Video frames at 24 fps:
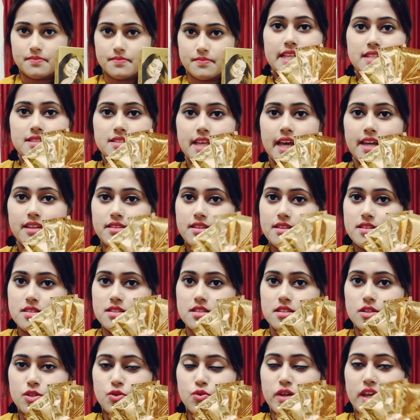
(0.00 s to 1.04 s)
Inside
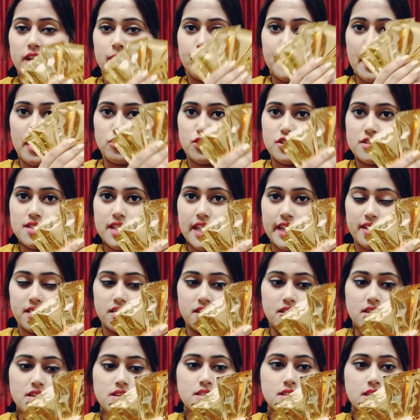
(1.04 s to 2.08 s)
this you get pouches like
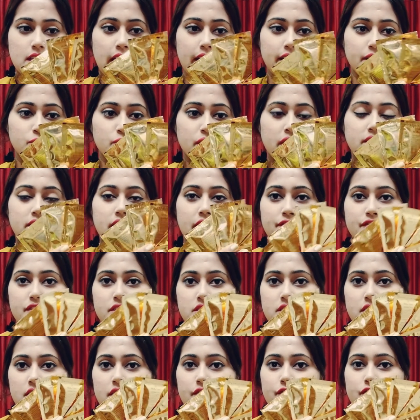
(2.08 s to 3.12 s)
this and you get
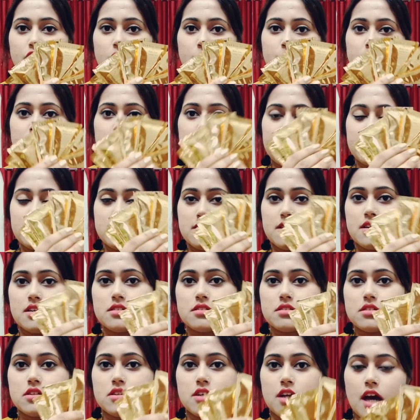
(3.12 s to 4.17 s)
everything from cleanser,
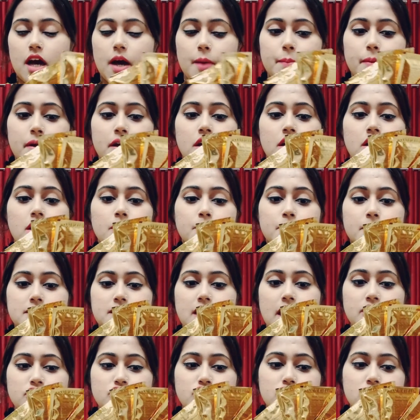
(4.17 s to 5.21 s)
scrub,
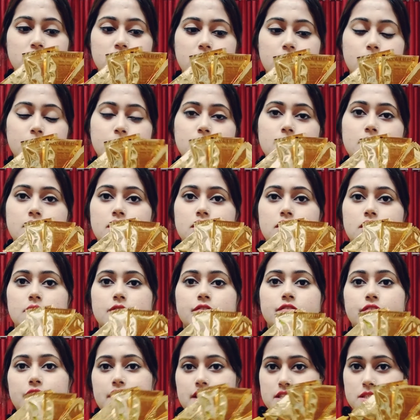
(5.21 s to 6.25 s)
massage cream,
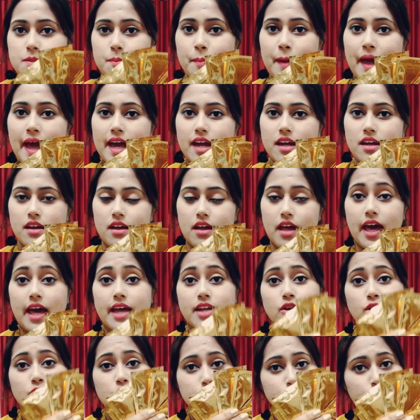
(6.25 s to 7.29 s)
face pack
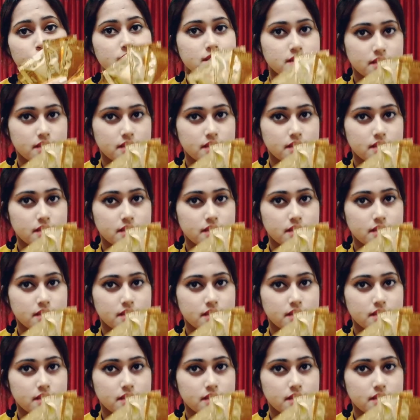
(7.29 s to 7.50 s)
and also a